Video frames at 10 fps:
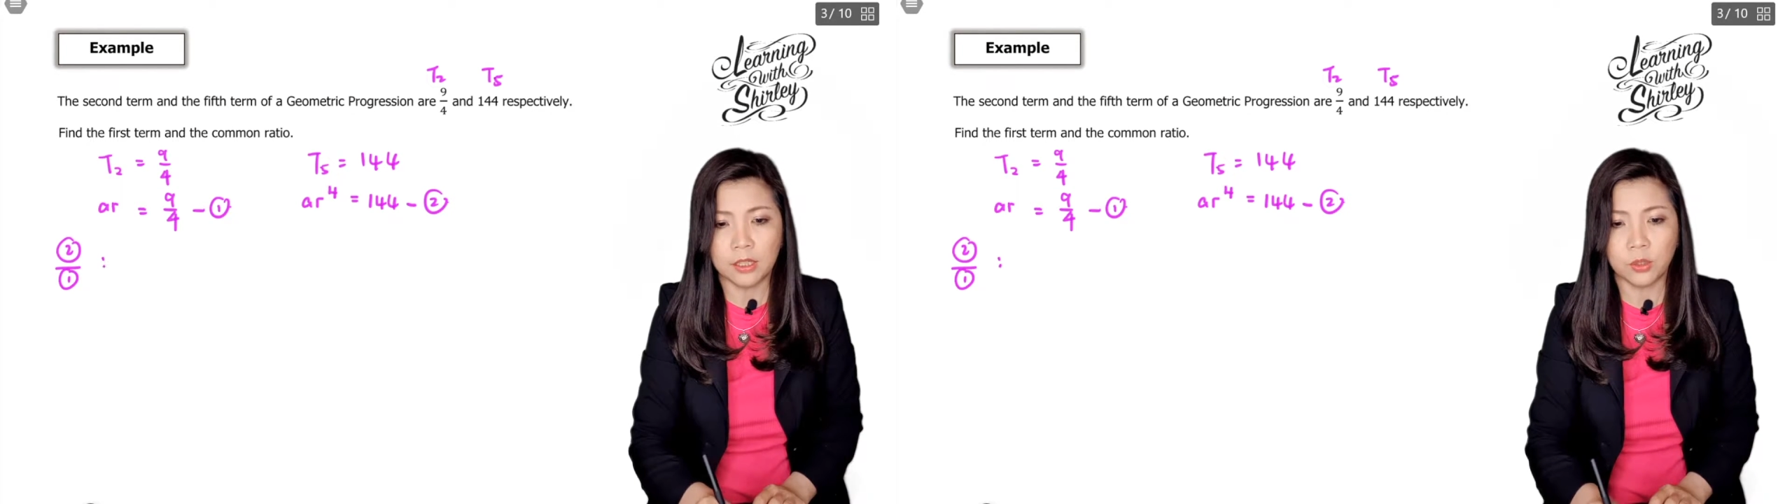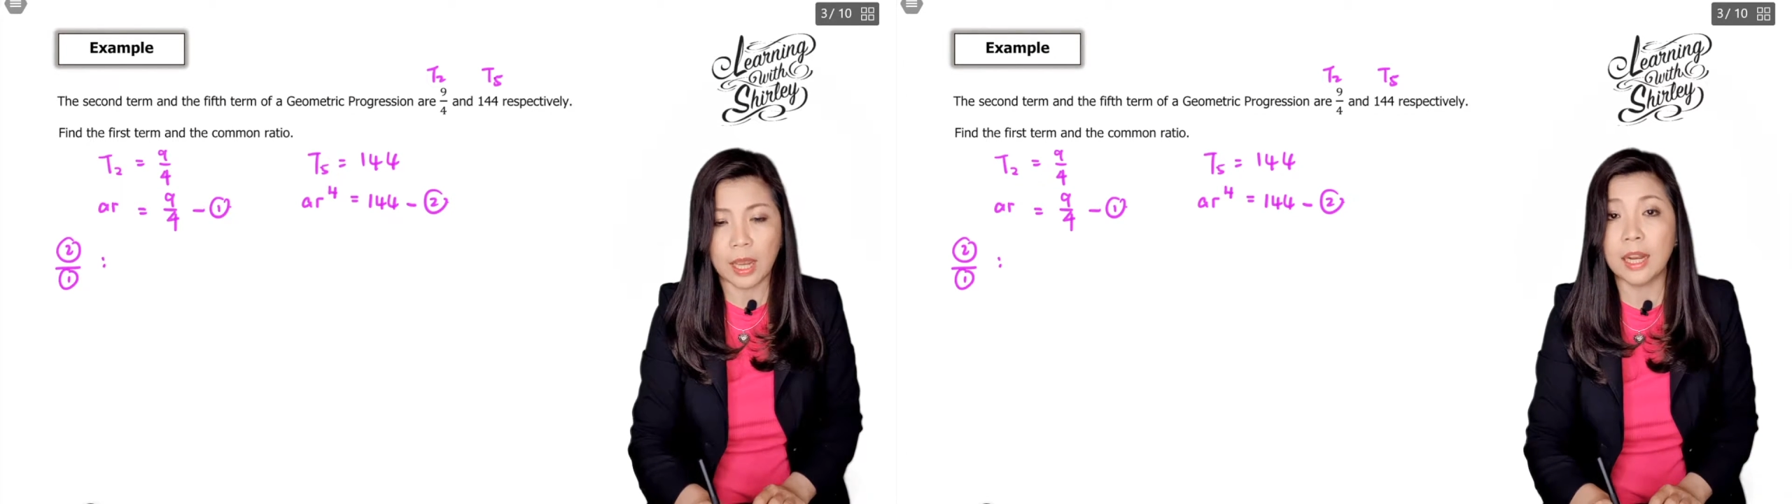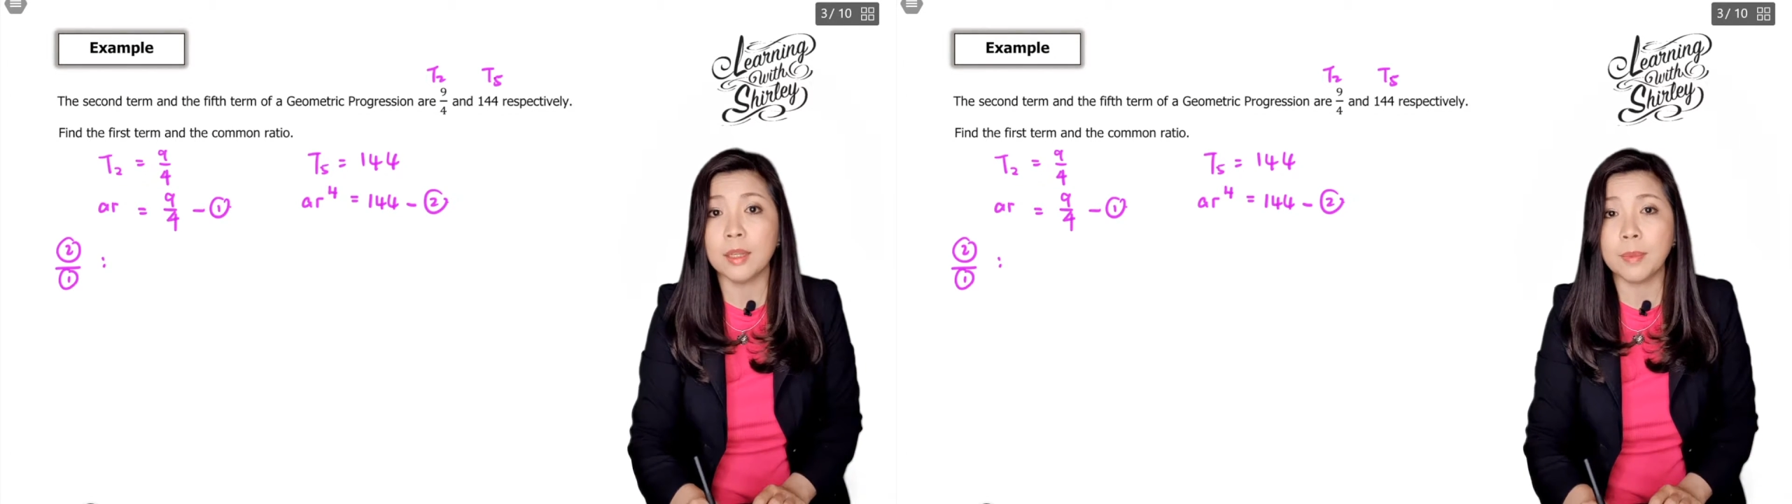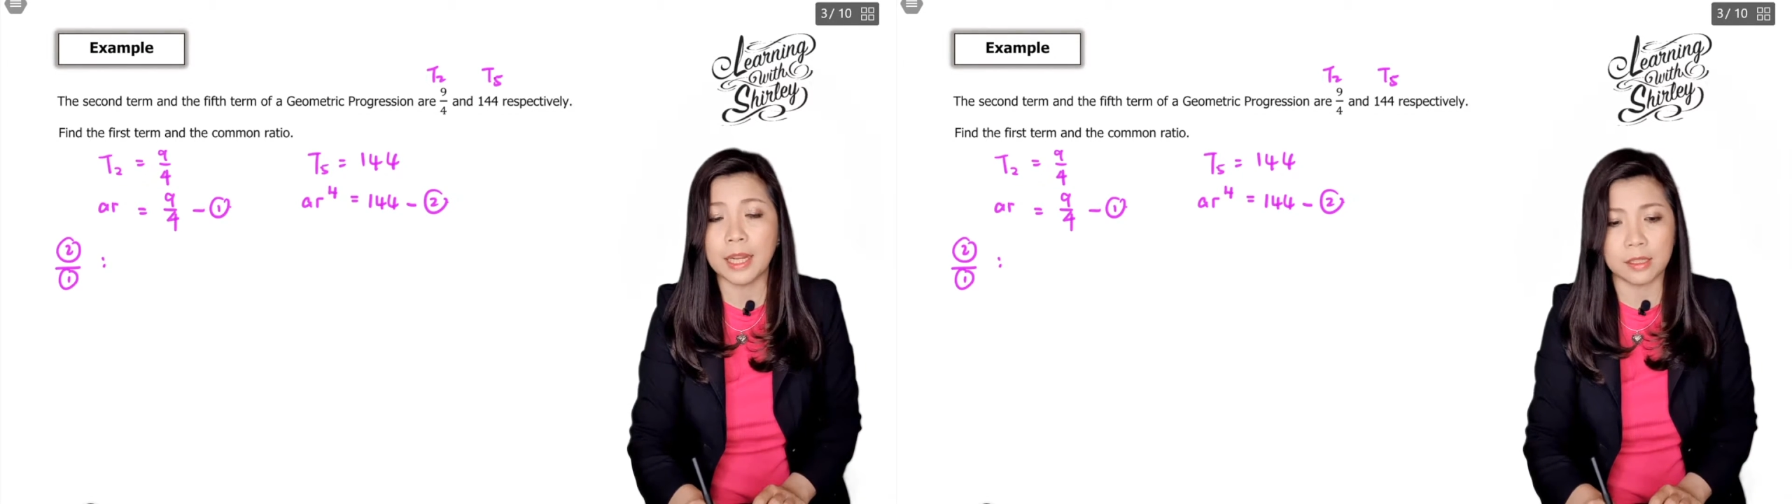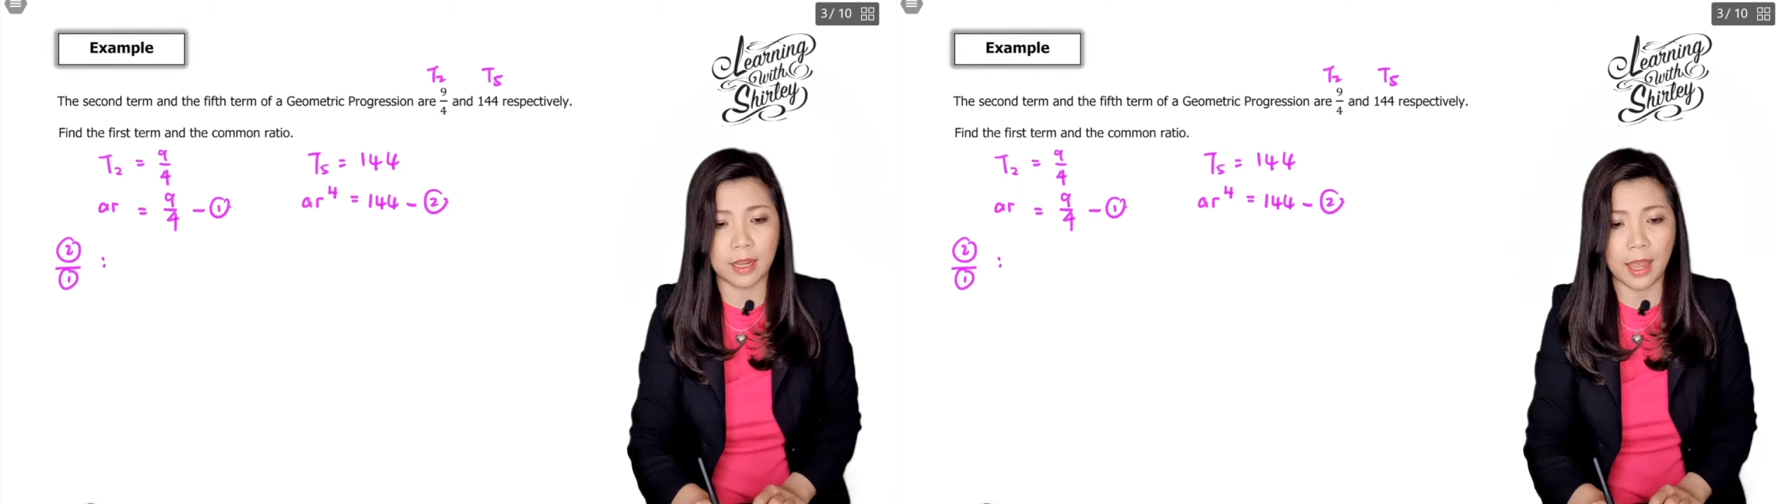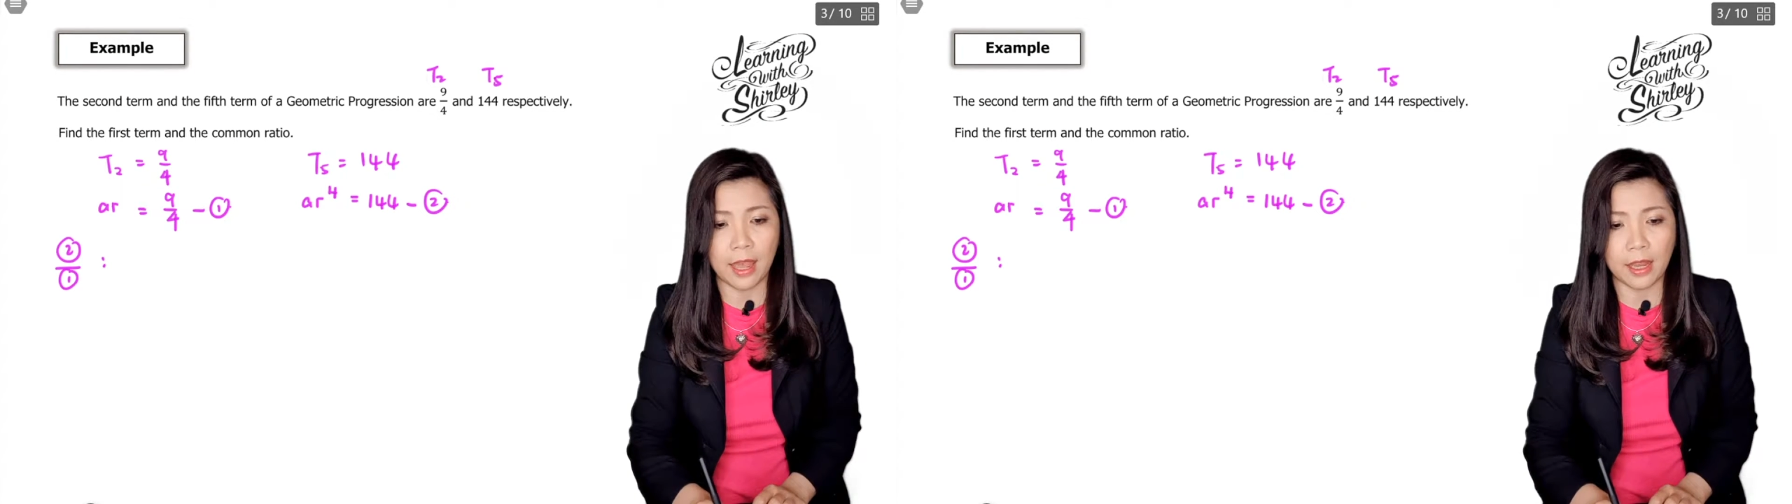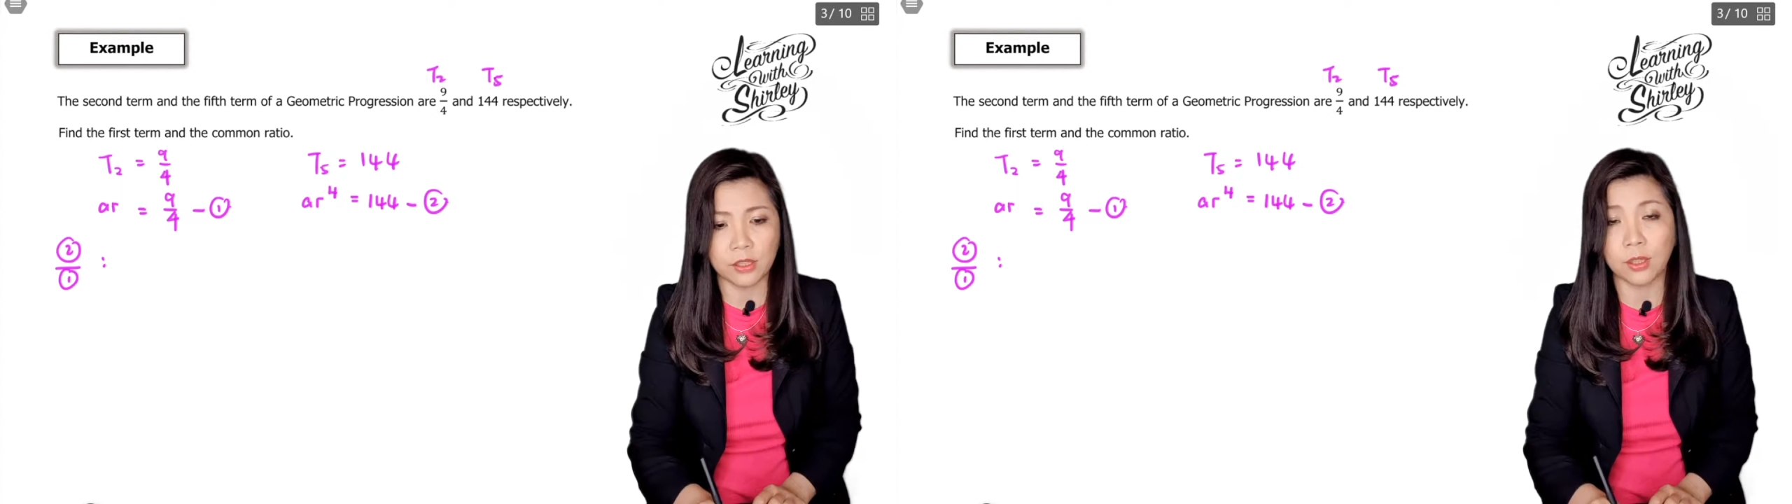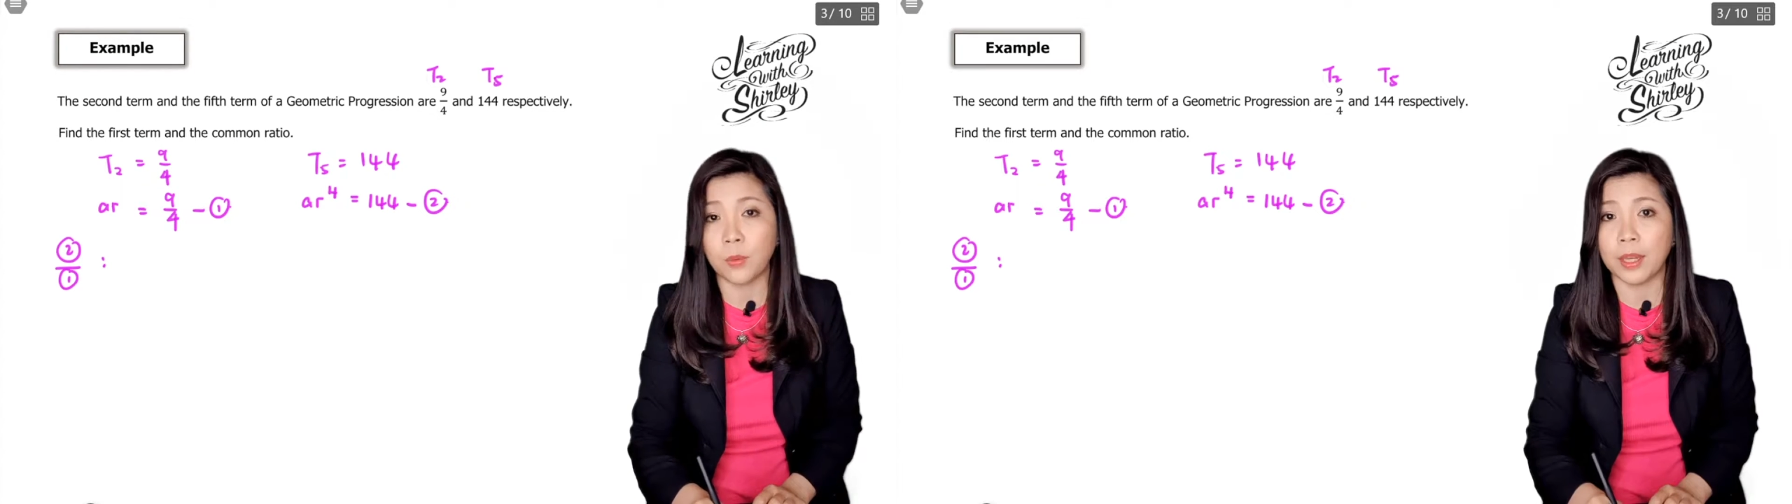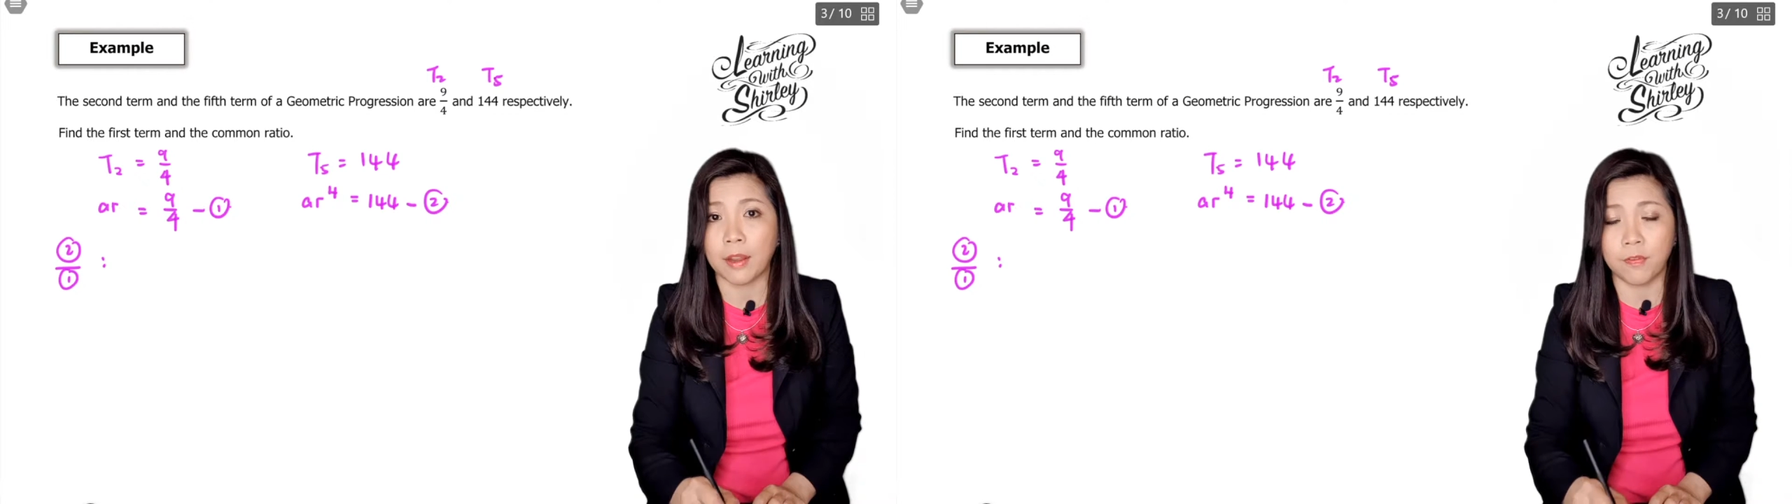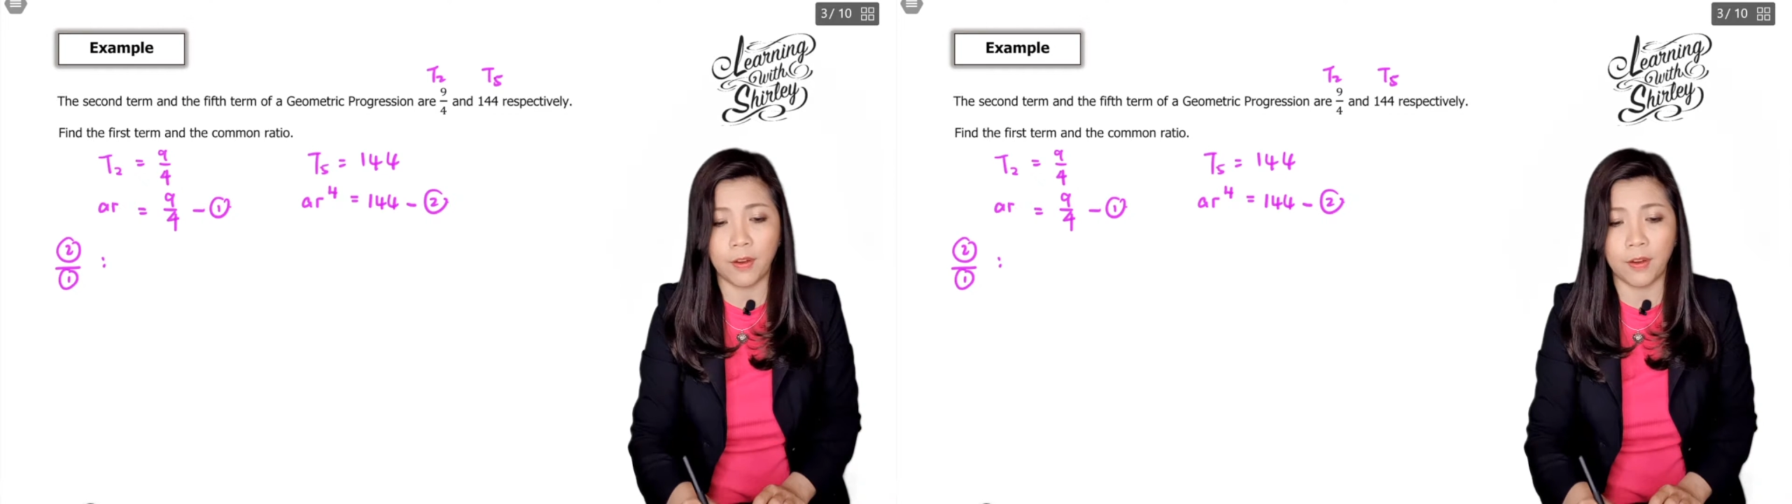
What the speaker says: to eliminate the A so that we can